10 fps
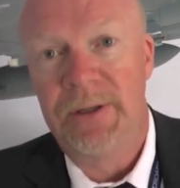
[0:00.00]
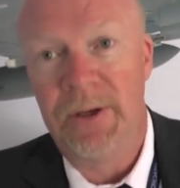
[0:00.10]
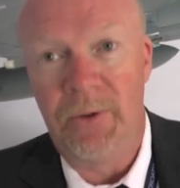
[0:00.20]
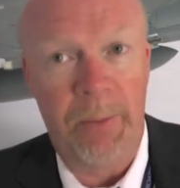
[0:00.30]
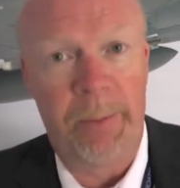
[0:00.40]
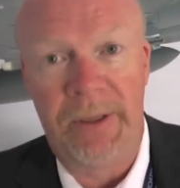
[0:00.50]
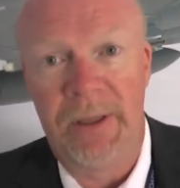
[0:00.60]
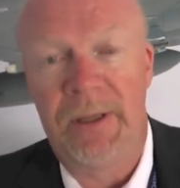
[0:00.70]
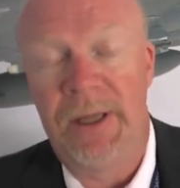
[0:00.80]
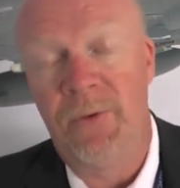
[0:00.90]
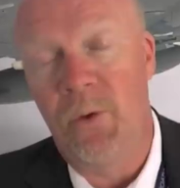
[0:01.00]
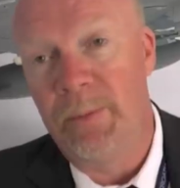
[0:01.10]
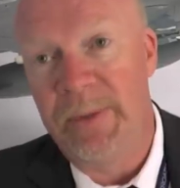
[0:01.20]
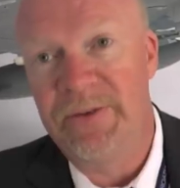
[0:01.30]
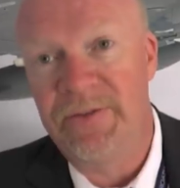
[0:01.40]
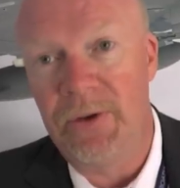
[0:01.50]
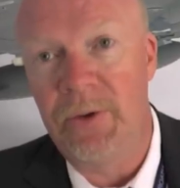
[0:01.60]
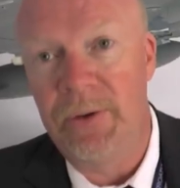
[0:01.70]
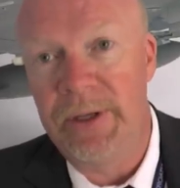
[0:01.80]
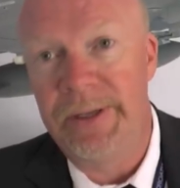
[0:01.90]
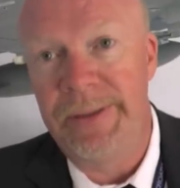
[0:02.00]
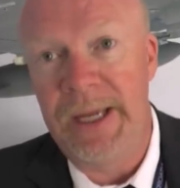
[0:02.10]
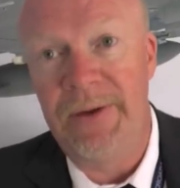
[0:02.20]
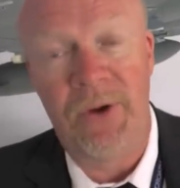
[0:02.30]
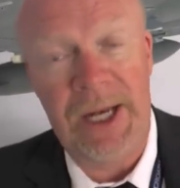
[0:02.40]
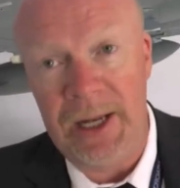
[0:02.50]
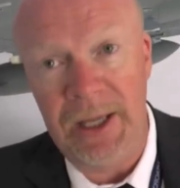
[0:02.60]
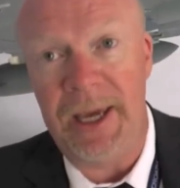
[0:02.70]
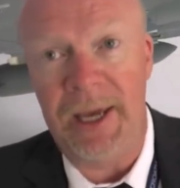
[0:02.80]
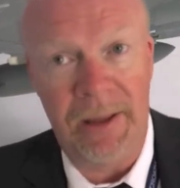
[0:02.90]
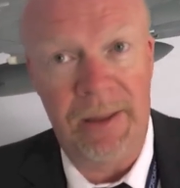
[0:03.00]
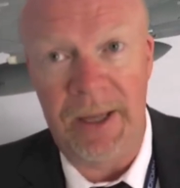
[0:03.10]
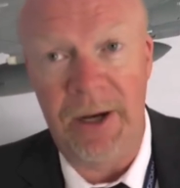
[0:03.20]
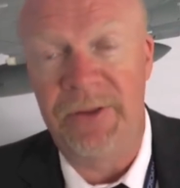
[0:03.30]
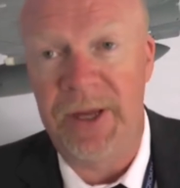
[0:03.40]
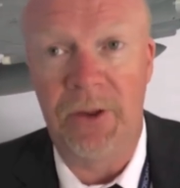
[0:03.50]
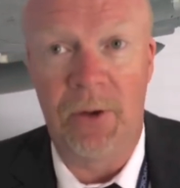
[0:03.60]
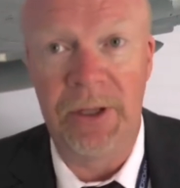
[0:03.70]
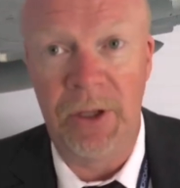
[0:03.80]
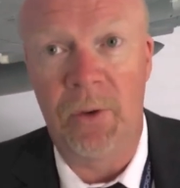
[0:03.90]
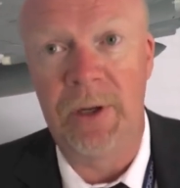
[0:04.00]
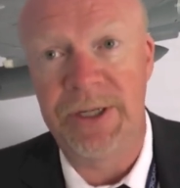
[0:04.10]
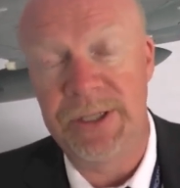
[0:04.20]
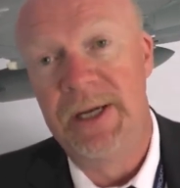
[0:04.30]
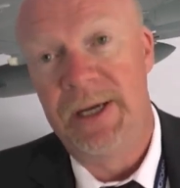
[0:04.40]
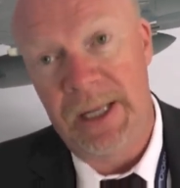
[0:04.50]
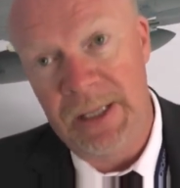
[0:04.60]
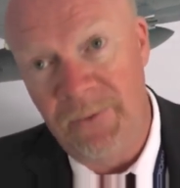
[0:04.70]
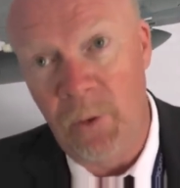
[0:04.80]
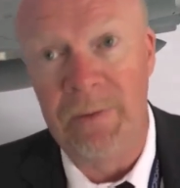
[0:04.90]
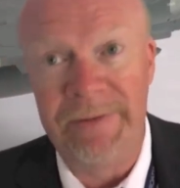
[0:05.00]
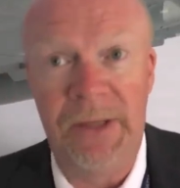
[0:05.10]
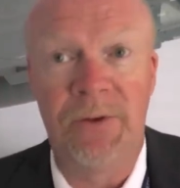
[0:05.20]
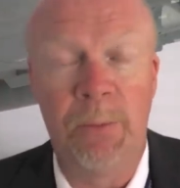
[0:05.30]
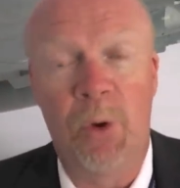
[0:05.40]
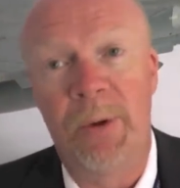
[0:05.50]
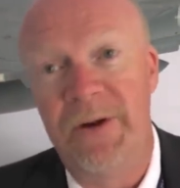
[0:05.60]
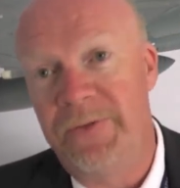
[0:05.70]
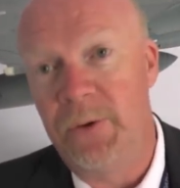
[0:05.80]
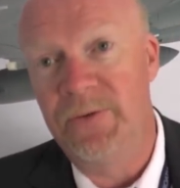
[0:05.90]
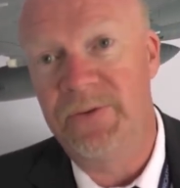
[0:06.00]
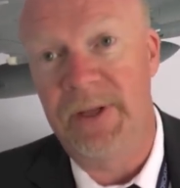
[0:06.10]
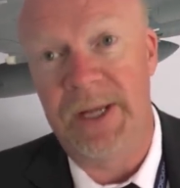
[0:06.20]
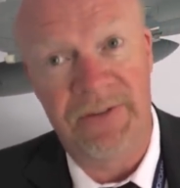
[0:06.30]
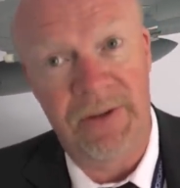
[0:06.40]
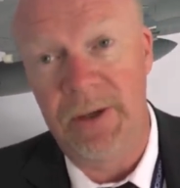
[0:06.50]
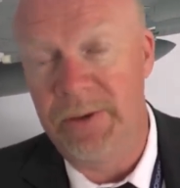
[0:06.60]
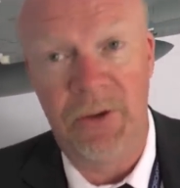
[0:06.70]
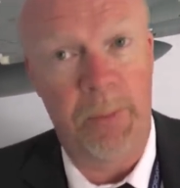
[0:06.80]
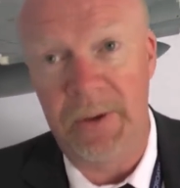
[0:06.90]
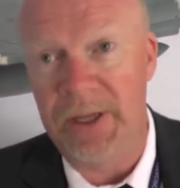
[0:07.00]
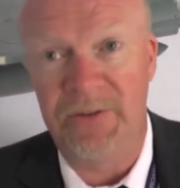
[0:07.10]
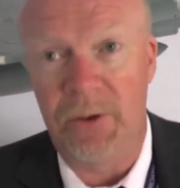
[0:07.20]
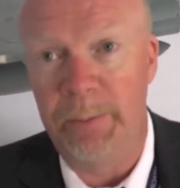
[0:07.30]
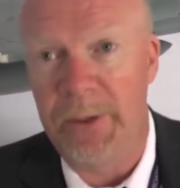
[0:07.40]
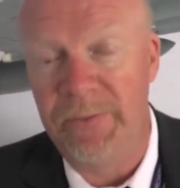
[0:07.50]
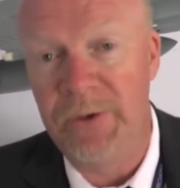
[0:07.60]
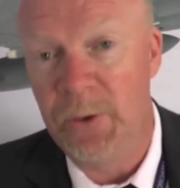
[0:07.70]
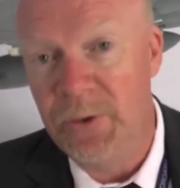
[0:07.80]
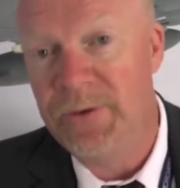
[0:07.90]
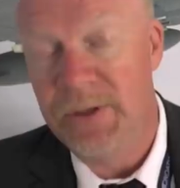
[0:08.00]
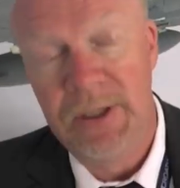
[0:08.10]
the Gripen evolvement. So they really gained their technology knowledge and evolved into mobile phones. So that's a typical example of a good